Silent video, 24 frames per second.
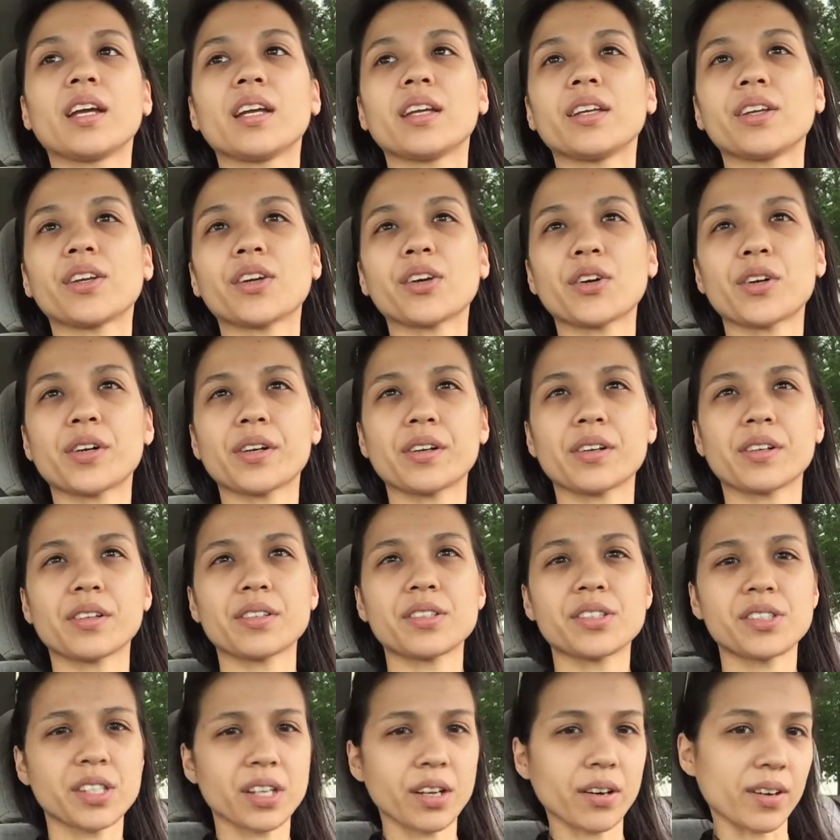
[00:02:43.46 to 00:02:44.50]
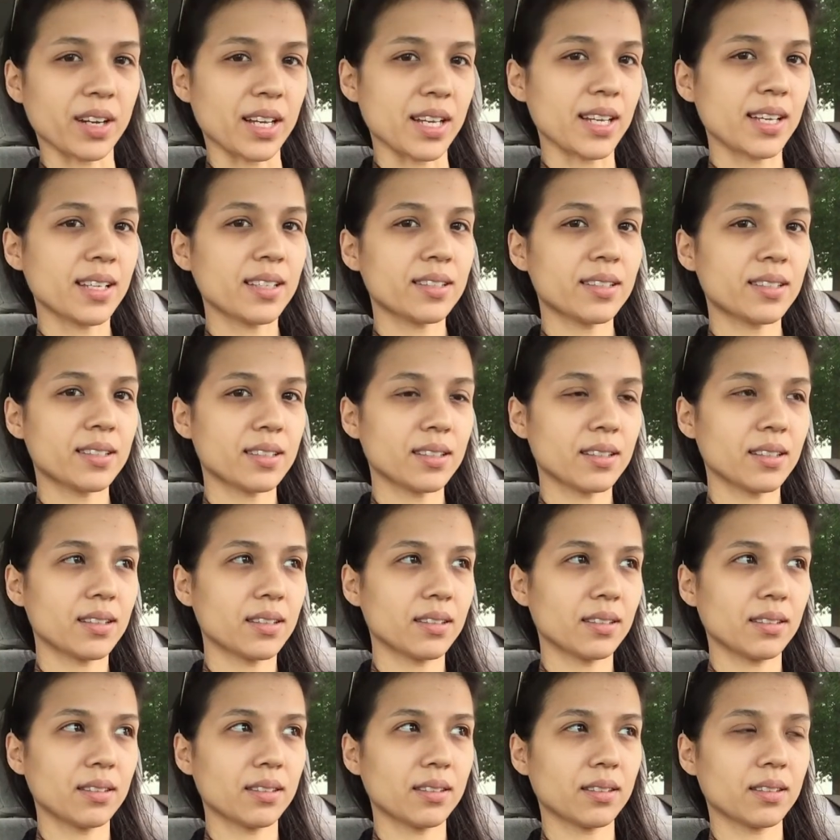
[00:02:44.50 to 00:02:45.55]
you're serious
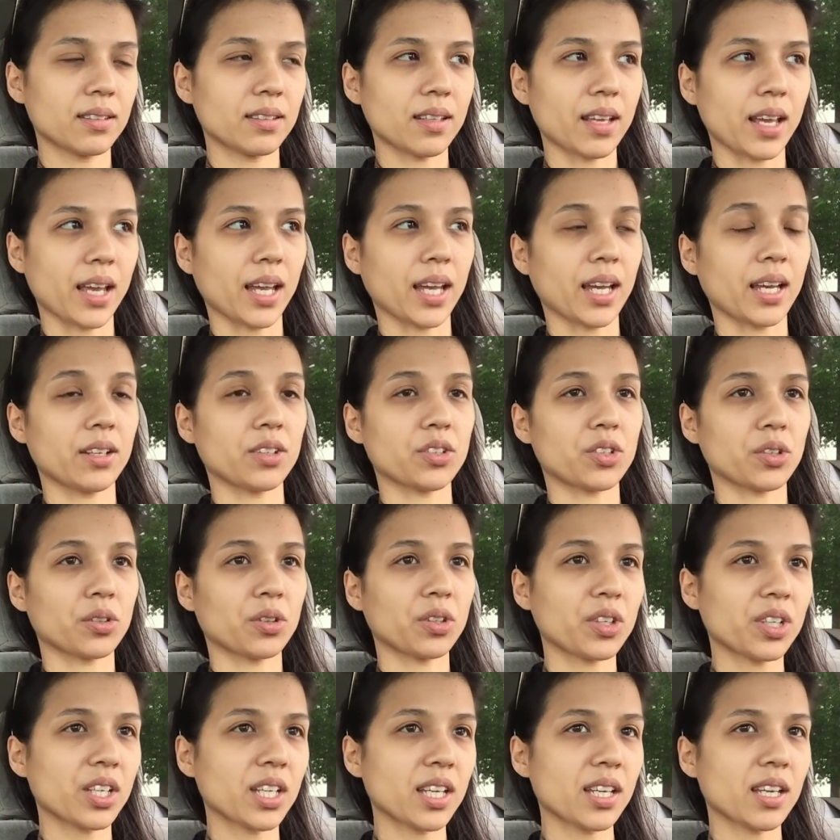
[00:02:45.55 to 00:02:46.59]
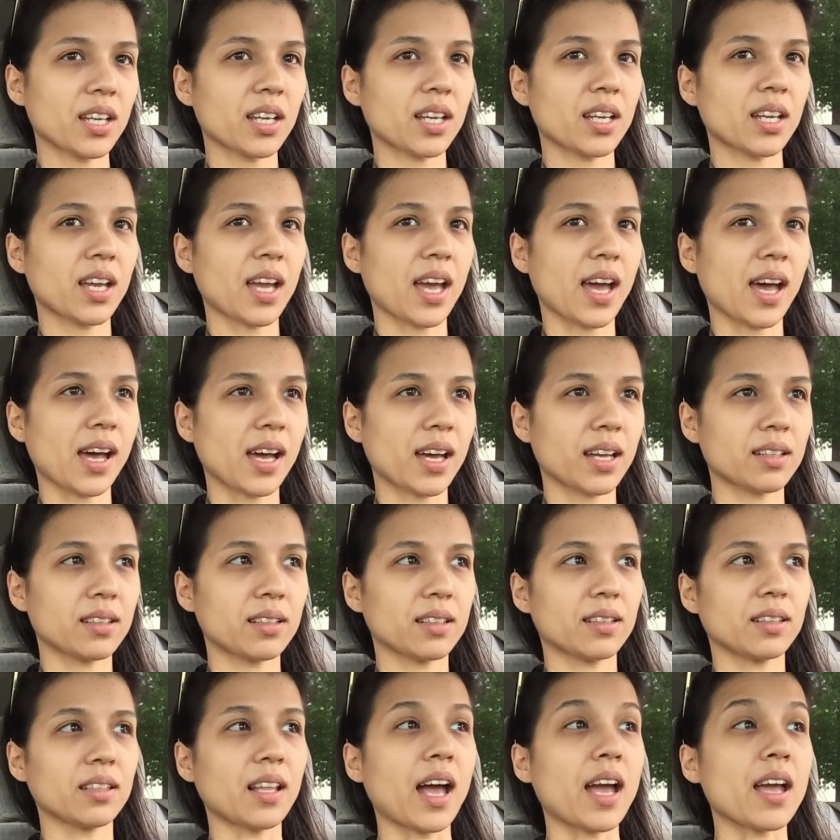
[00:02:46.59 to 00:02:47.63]
and you're looking at
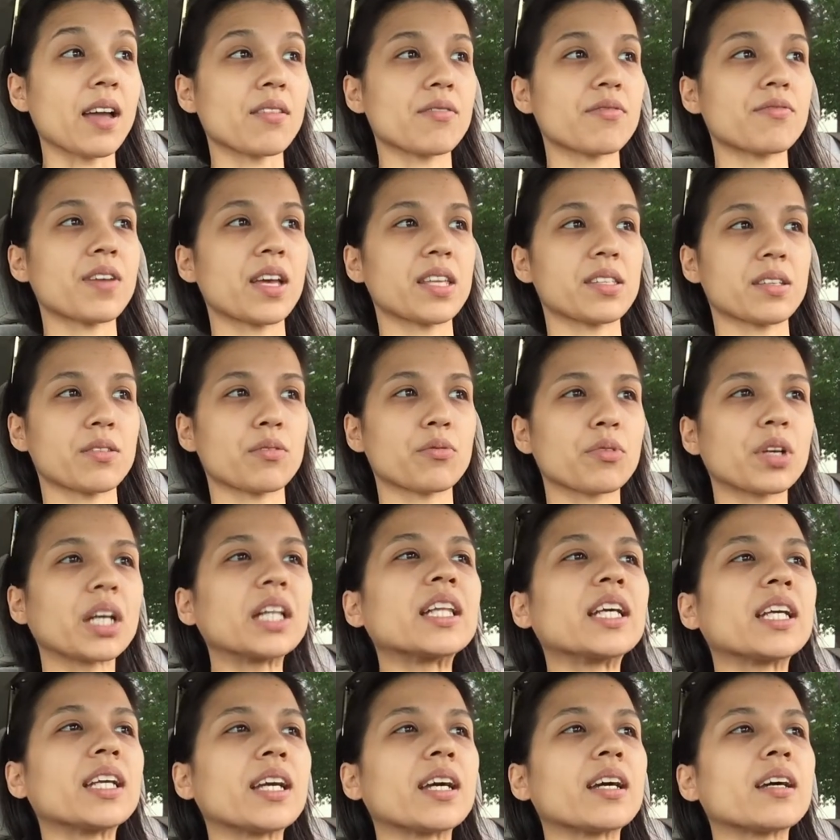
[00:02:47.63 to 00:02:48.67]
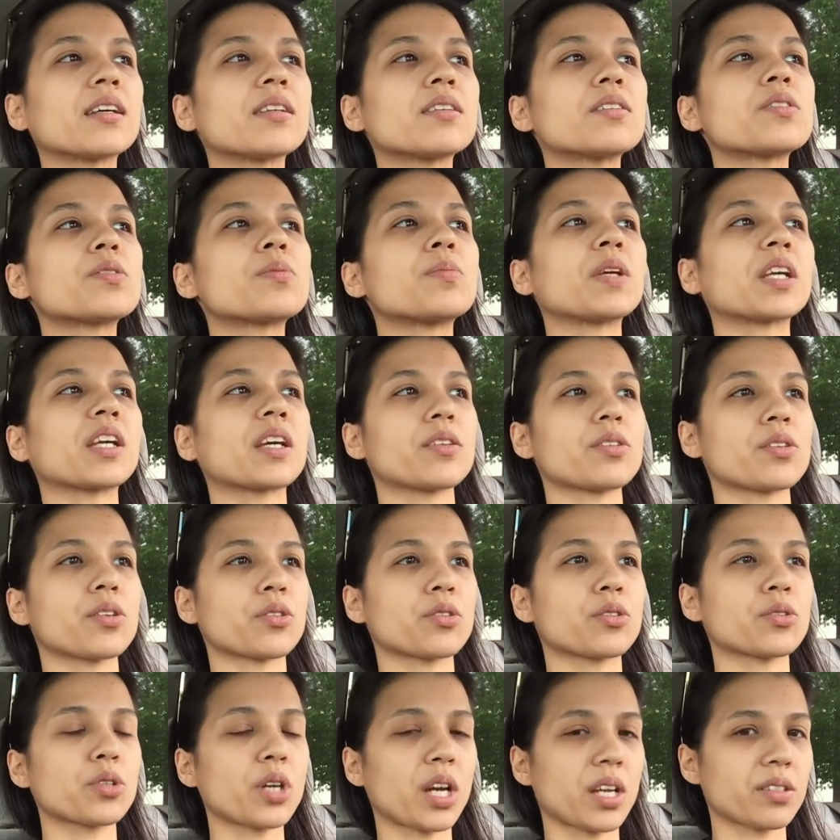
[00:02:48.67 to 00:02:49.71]
life as it really is because
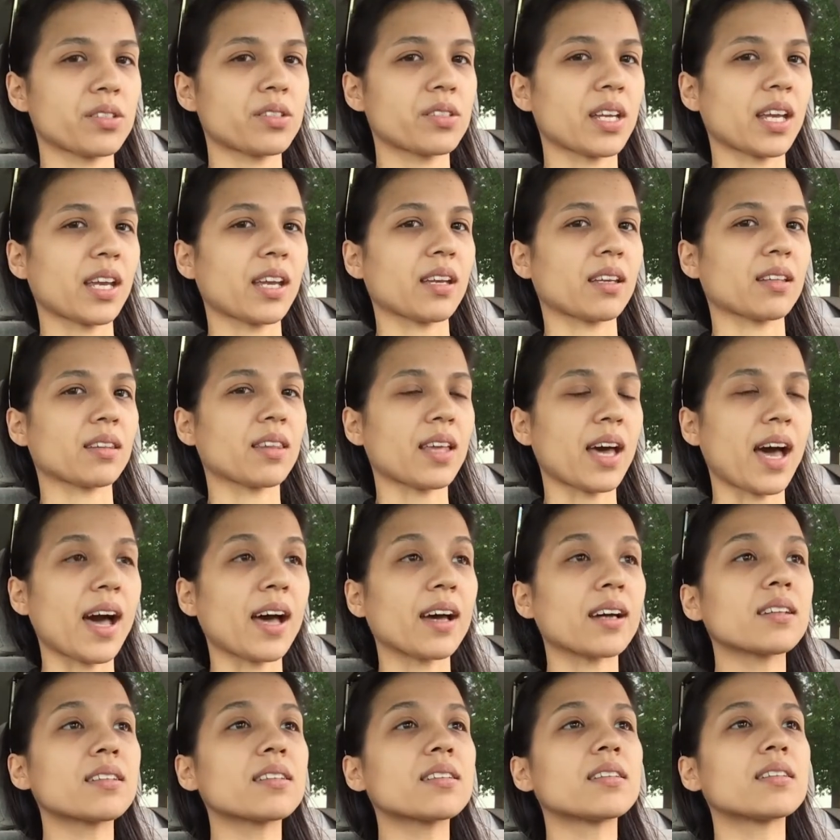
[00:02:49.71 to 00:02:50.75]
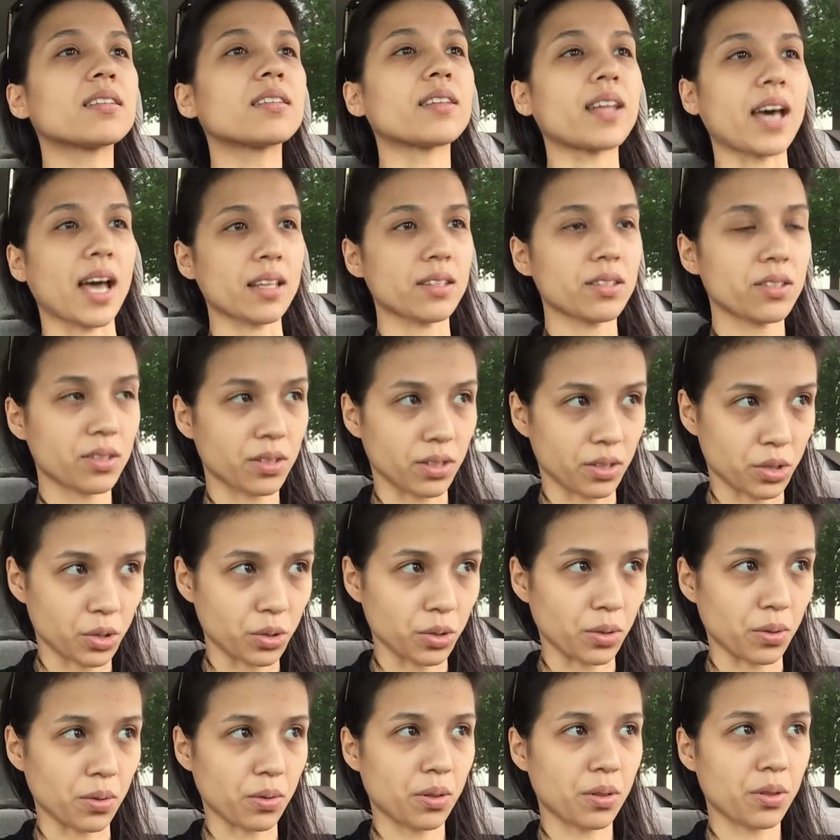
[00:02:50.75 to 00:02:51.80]
you're trusting that that's the
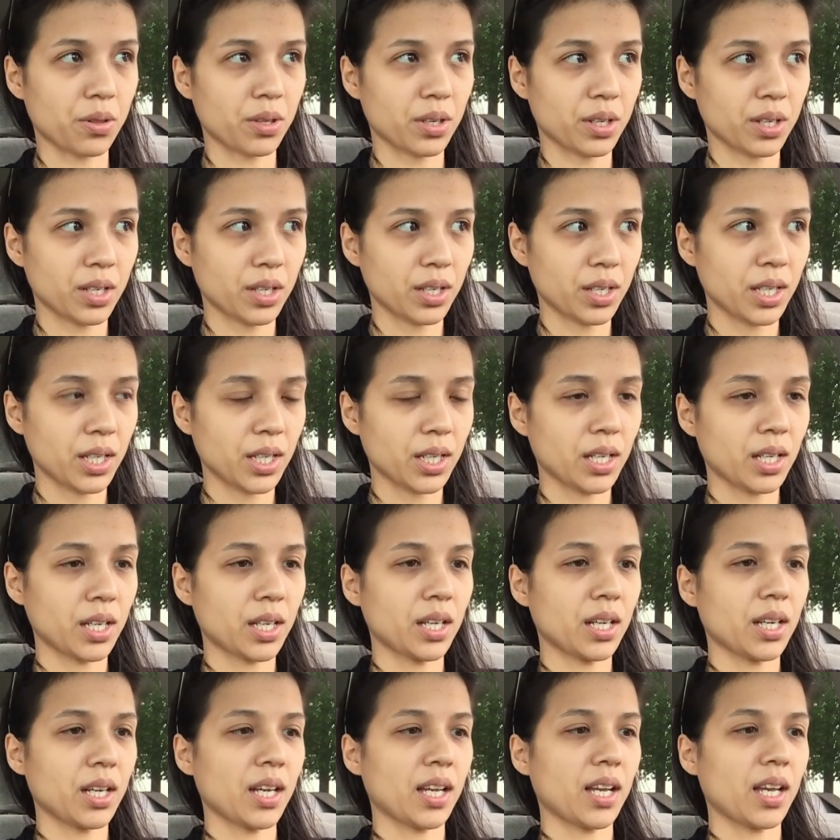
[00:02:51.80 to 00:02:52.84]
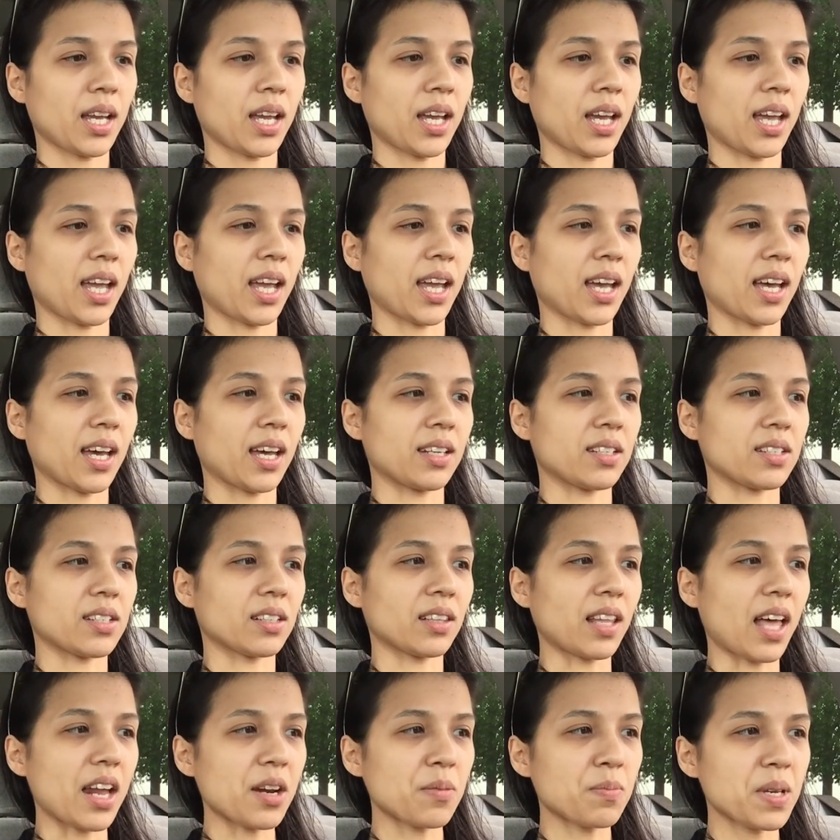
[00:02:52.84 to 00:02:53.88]
truth. And
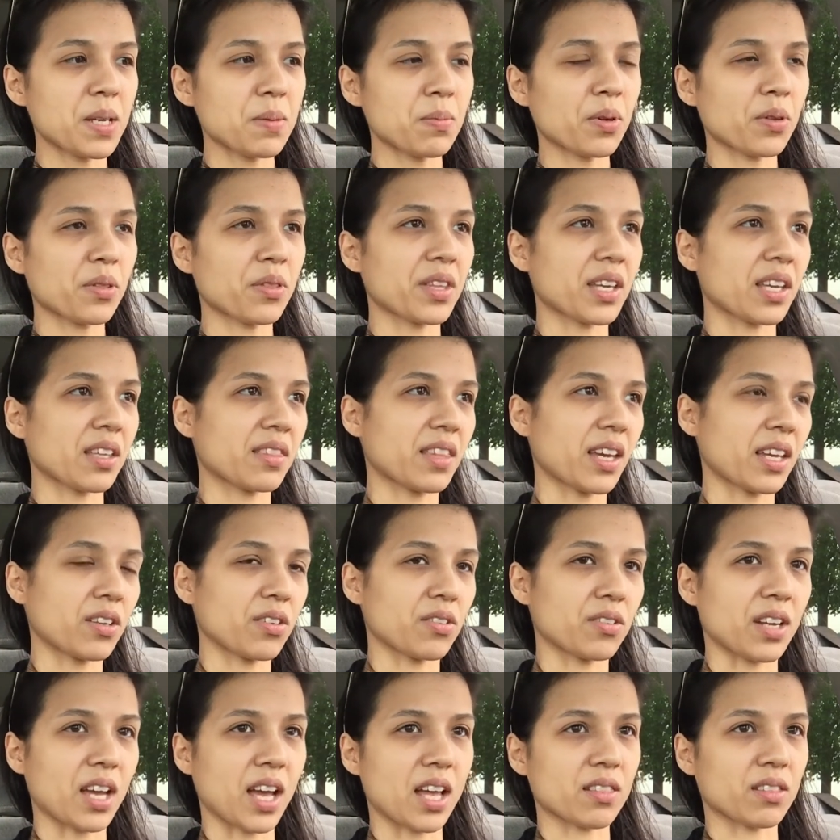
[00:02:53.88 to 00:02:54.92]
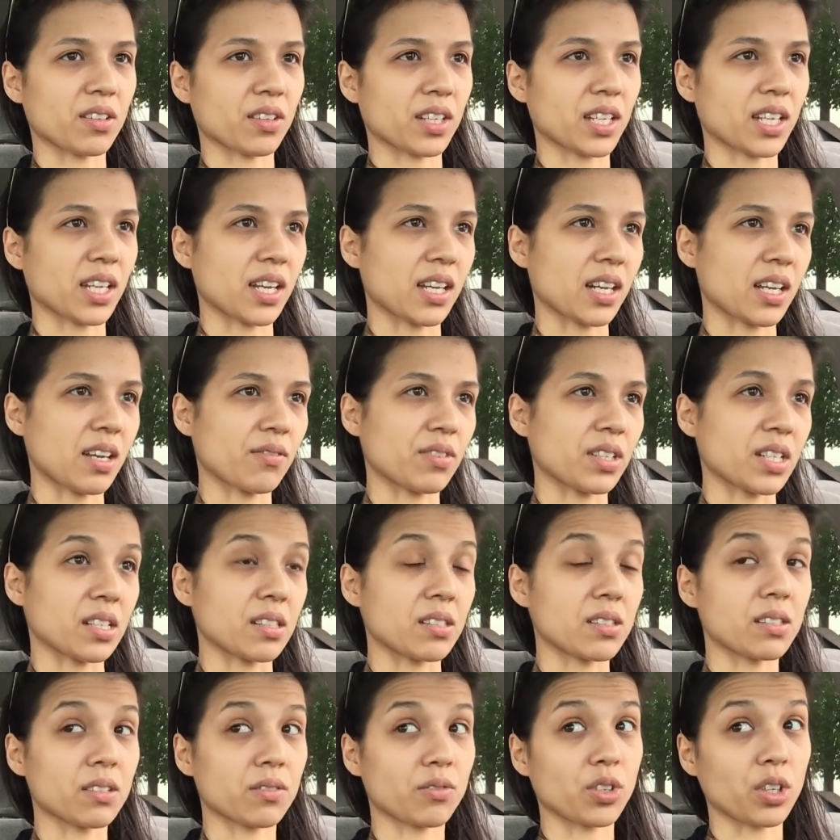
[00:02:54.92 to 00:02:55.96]
a lot of people think that you're not looking at
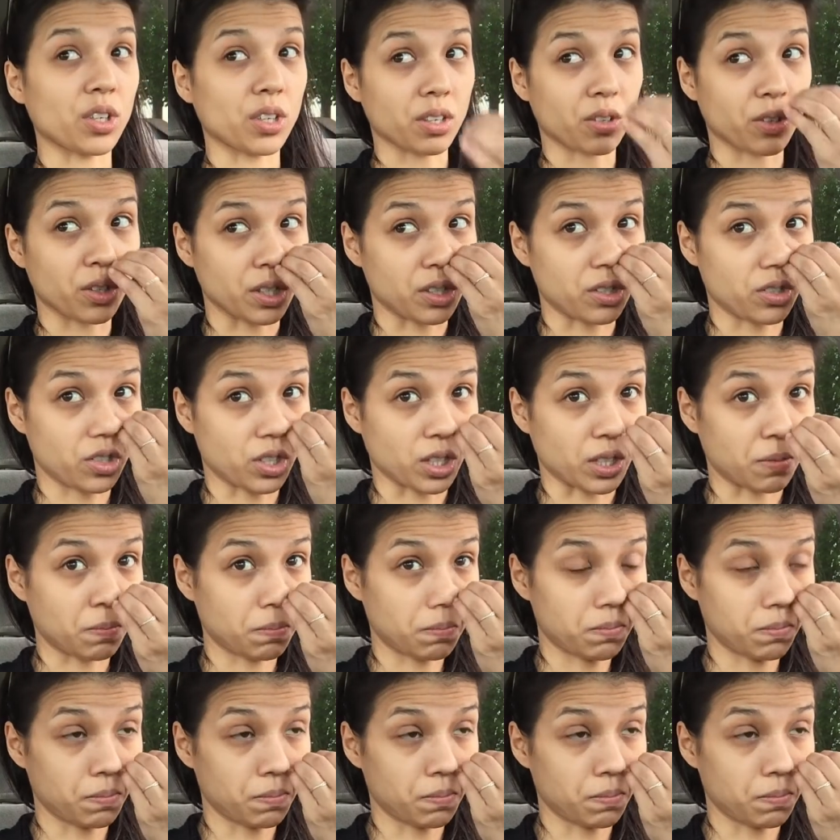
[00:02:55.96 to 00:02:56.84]
evidence if you're a Christian.